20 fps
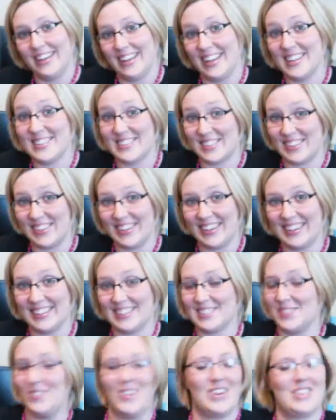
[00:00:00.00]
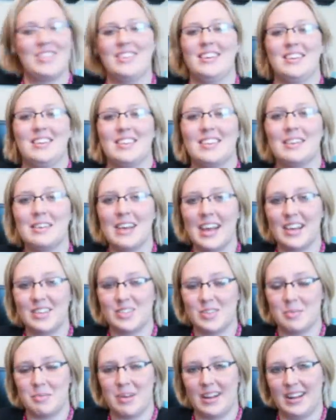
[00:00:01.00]
it's good. It's worth the
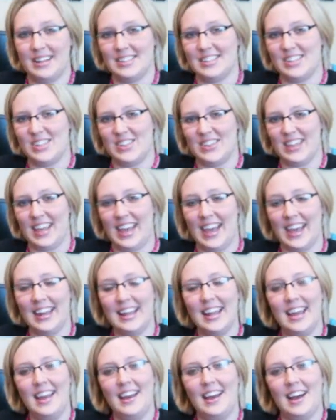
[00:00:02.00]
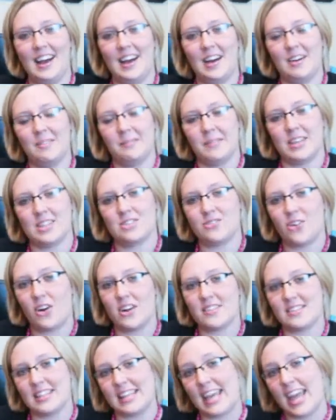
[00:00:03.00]
extra money to do that. As
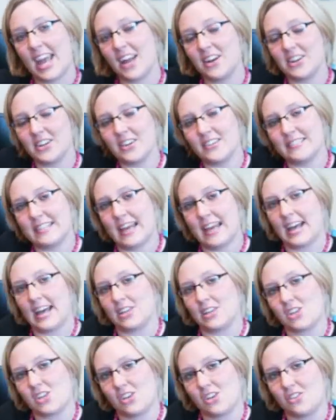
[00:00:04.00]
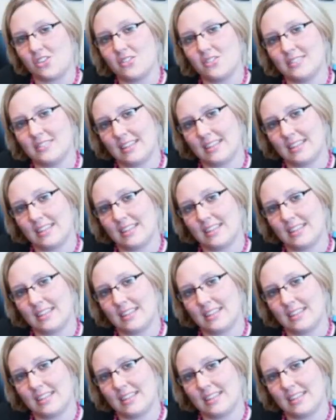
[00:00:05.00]
far as the carriers I use